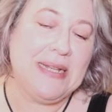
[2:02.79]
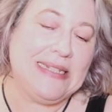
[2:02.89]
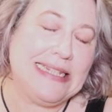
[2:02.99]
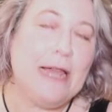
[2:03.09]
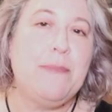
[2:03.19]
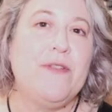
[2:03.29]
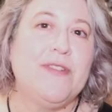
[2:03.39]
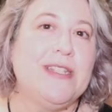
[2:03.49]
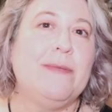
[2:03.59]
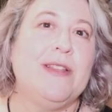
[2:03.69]
skip
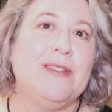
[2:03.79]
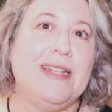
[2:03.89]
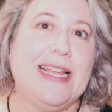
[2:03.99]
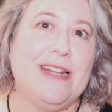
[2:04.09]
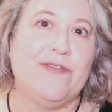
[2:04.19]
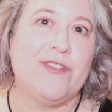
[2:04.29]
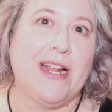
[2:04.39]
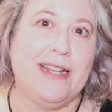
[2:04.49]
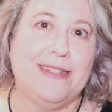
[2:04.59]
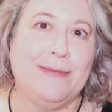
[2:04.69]
over some of those negative
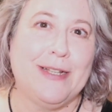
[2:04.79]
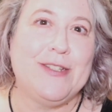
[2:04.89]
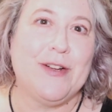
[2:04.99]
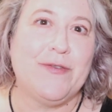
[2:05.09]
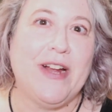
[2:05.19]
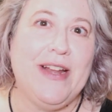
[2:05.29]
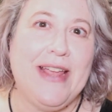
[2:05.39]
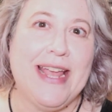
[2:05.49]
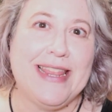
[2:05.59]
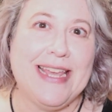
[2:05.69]
traits because you're afraid you
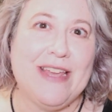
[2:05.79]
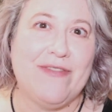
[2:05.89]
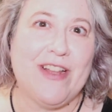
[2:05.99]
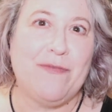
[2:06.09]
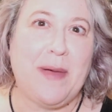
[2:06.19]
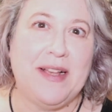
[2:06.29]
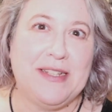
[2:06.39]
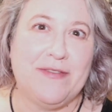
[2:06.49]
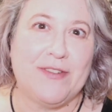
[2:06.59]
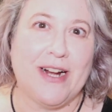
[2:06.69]
can't think of enough
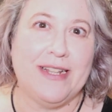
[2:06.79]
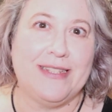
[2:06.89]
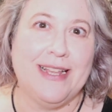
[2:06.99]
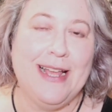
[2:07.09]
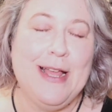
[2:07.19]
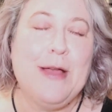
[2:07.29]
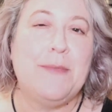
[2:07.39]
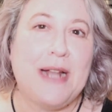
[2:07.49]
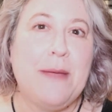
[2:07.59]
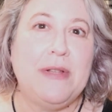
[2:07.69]
positive traits.
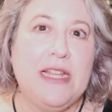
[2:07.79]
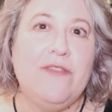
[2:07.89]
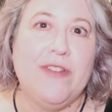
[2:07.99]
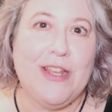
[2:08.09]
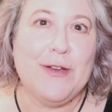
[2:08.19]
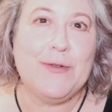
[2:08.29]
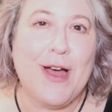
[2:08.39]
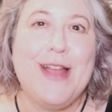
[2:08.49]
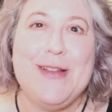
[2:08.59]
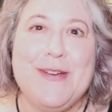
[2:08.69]
But I believe in you.
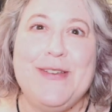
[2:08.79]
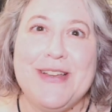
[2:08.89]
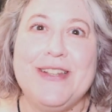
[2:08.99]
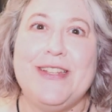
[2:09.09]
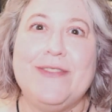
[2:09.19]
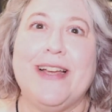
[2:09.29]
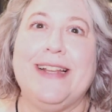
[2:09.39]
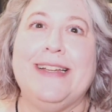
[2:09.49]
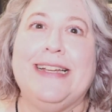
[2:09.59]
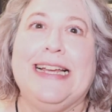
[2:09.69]
I know you can do
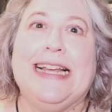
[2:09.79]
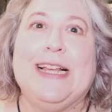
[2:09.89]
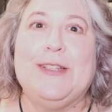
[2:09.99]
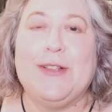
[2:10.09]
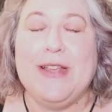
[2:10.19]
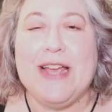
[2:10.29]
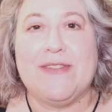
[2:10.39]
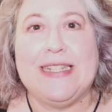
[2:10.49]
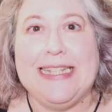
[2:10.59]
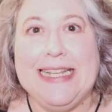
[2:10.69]
it. So you have
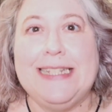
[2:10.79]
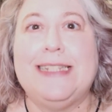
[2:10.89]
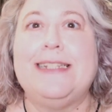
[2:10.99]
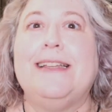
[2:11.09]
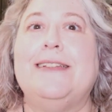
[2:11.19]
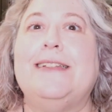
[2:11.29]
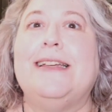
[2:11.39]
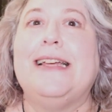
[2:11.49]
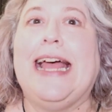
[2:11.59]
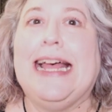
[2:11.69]
to list
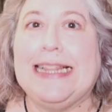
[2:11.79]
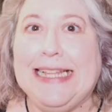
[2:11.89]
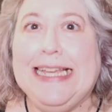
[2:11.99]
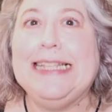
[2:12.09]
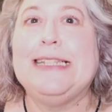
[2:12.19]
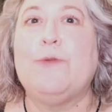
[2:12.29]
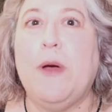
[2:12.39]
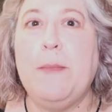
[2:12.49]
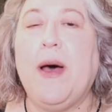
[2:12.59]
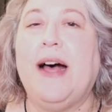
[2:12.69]
at least
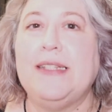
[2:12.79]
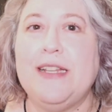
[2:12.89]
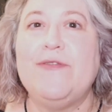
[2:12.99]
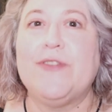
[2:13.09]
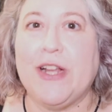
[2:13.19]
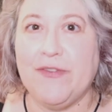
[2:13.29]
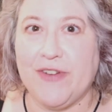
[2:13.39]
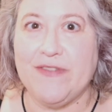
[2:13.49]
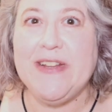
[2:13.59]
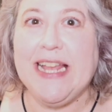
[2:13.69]
one positive trait
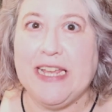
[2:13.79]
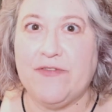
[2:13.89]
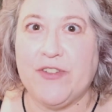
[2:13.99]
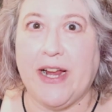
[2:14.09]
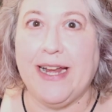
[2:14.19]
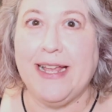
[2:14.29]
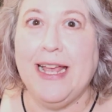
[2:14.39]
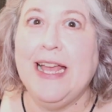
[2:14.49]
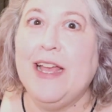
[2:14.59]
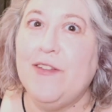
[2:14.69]
for every negative trait.
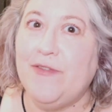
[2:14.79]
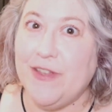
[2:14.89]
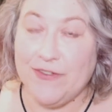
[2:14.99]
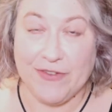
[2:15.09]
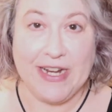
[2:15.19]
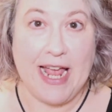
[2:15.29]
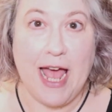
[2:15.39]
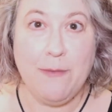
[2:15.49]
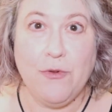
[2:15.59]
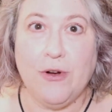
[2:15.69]
Feel free to
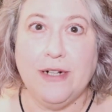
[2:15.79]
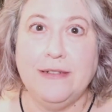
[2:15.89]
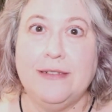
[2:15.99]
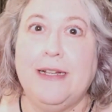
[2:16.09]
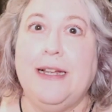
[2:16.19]
add more.